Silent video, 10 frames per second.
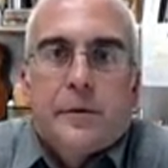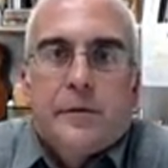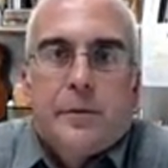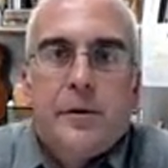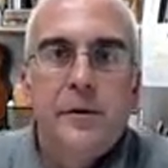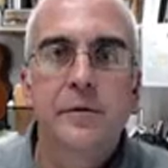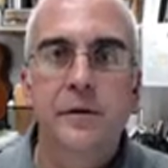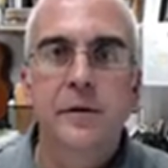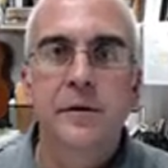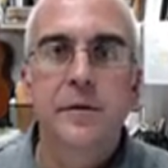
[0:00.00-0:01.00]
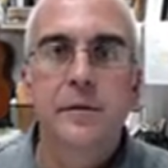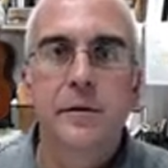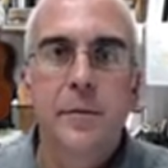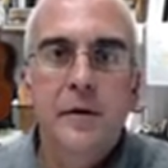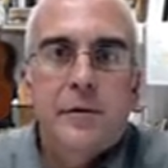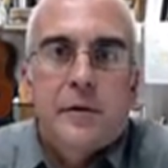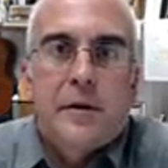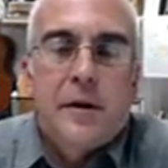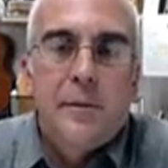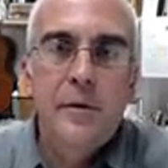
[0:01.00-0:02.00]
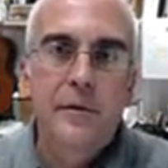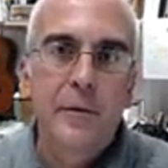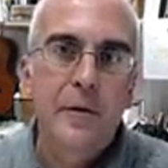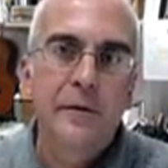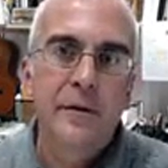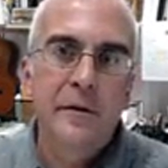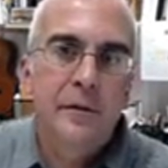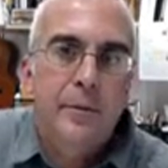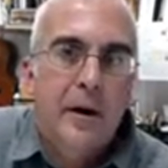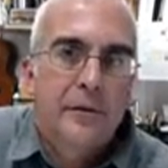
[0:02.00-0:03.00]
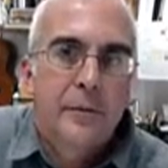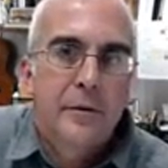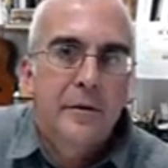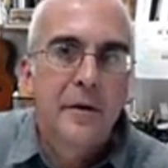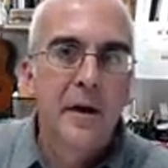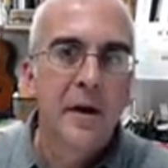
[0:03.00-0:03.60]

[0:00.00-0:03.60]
which we usually do symmetrically, but of course it is possible